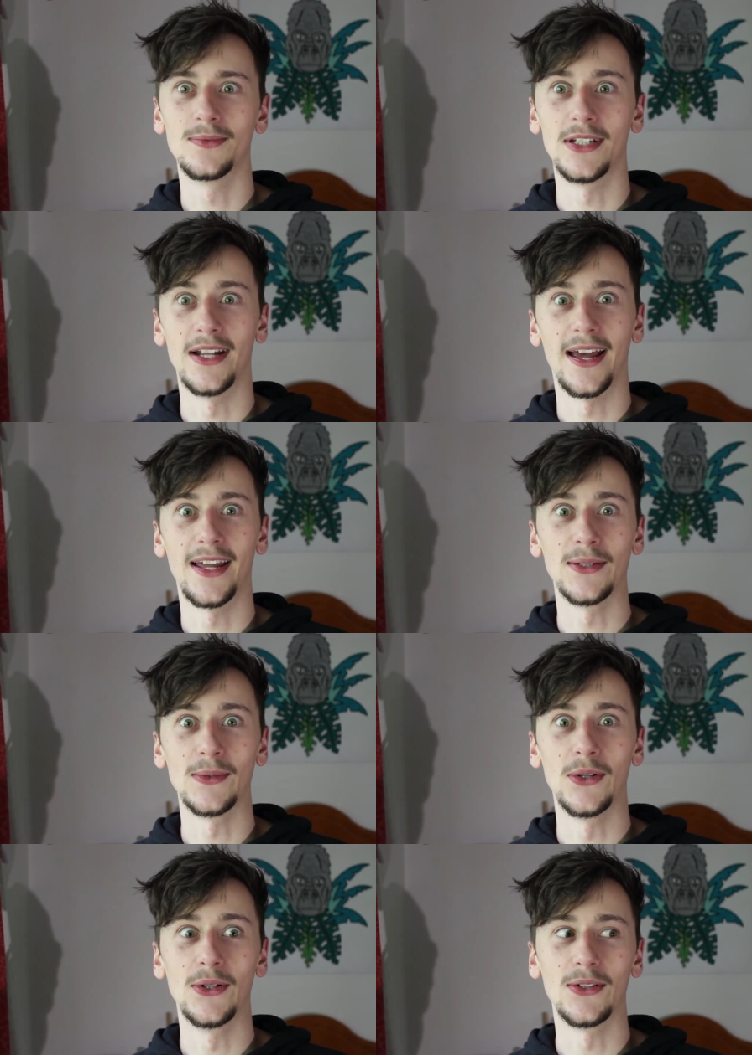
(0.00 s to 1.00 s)
today
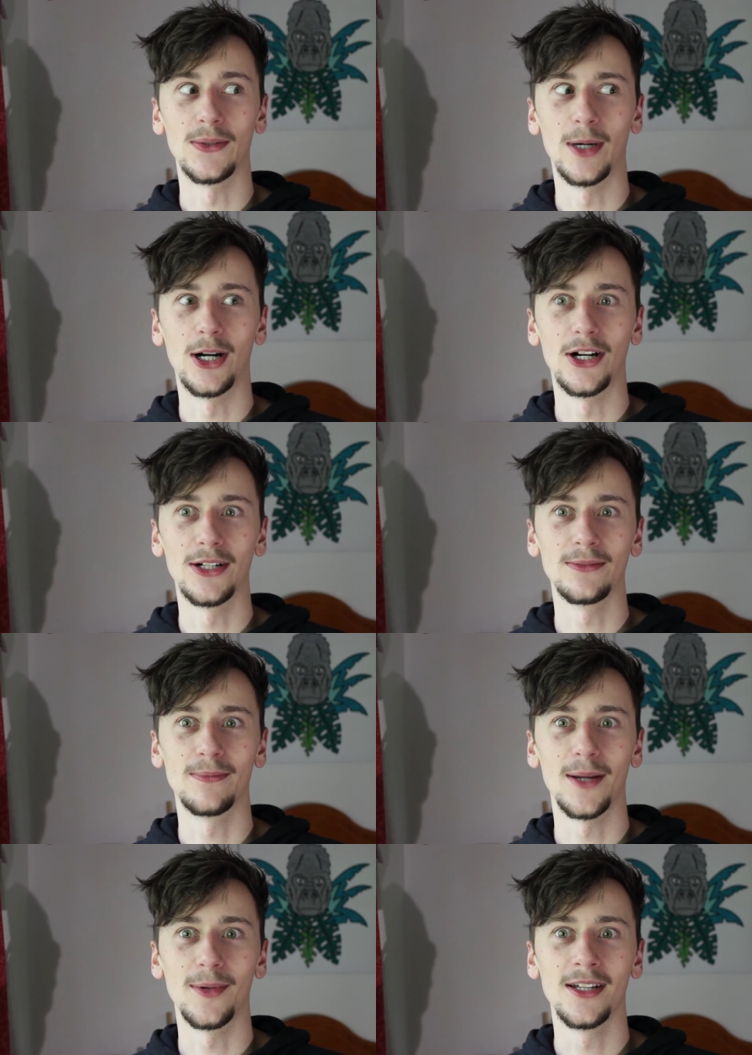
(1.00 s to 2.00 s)
or tomorrow,
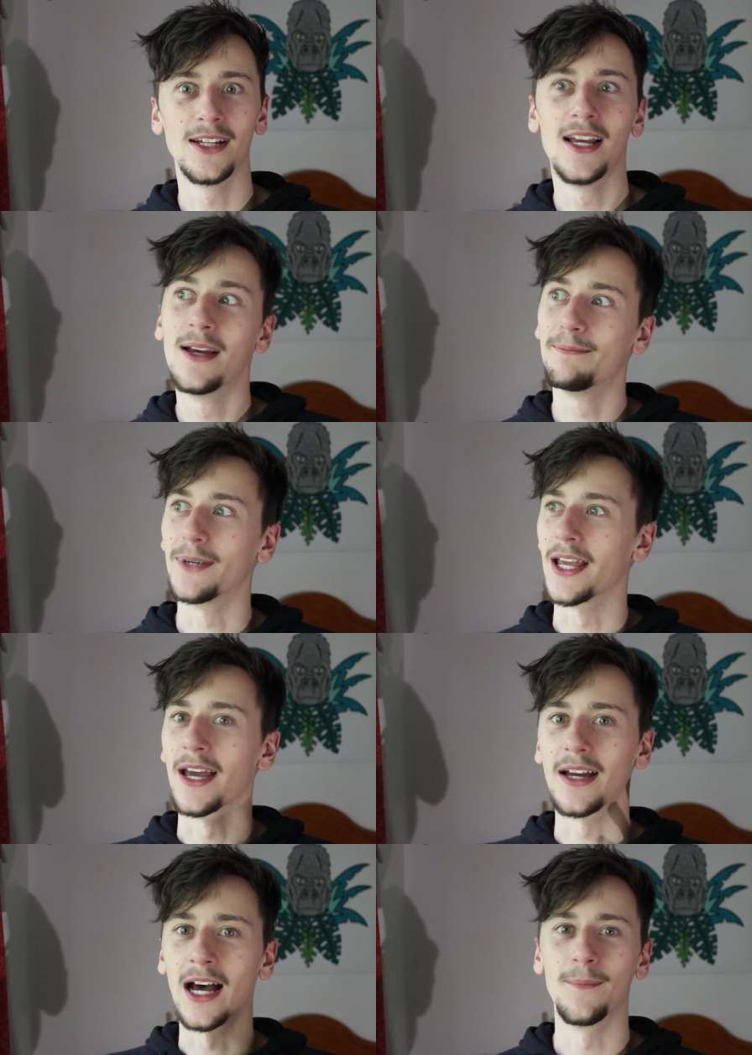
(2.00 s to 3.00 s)
maybe. But
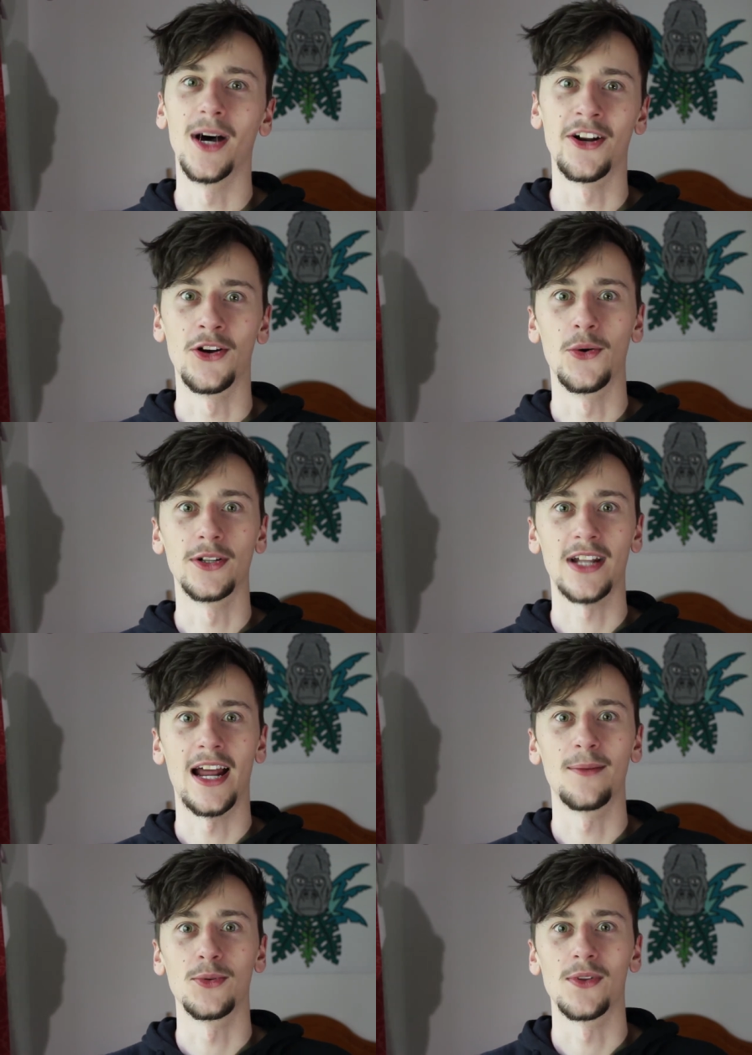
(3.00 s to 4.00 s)
yeah, um, I don't know what's gonna
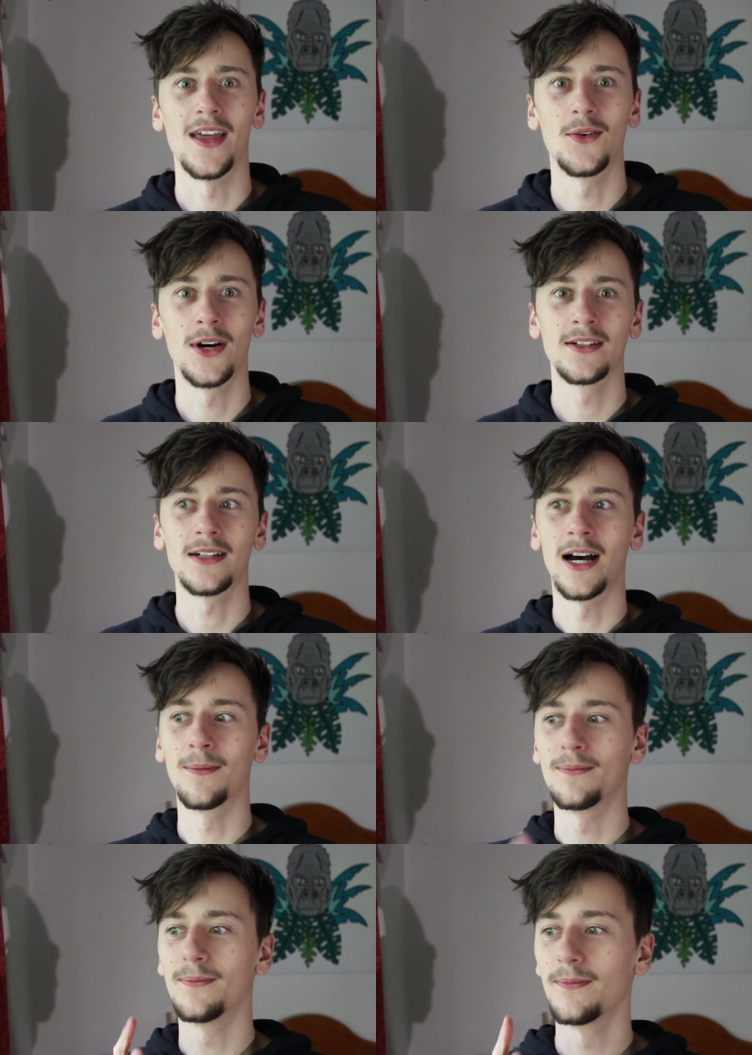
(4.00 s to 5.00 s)
happen with that one.
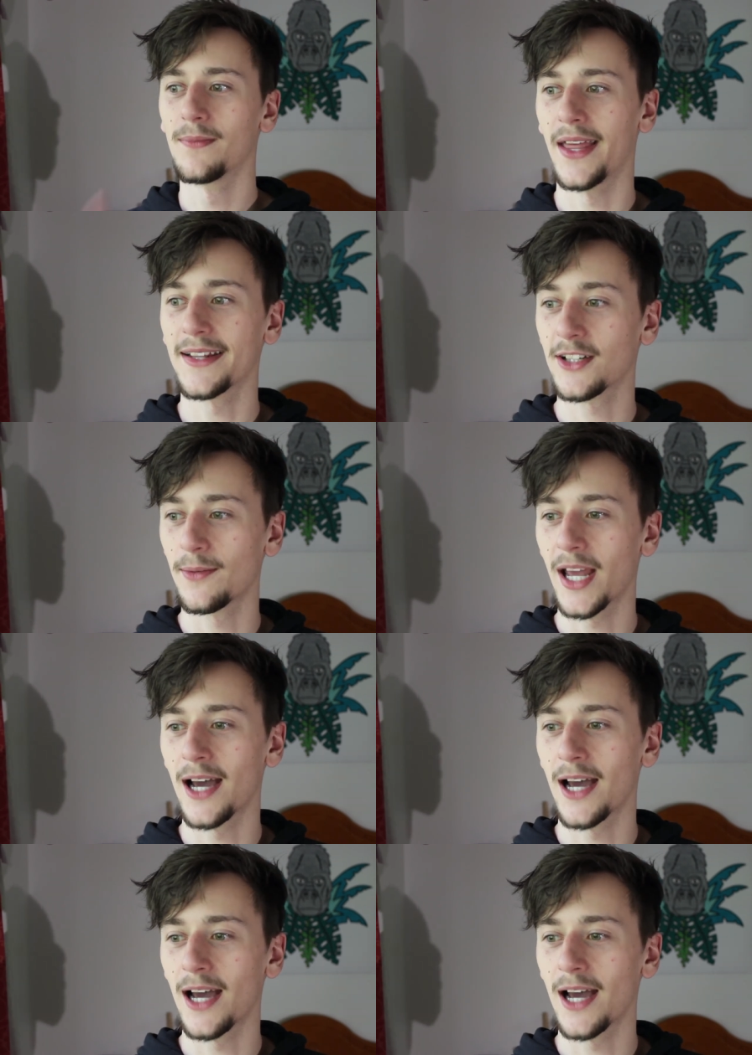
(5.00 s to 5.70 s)
Um, that's gonna be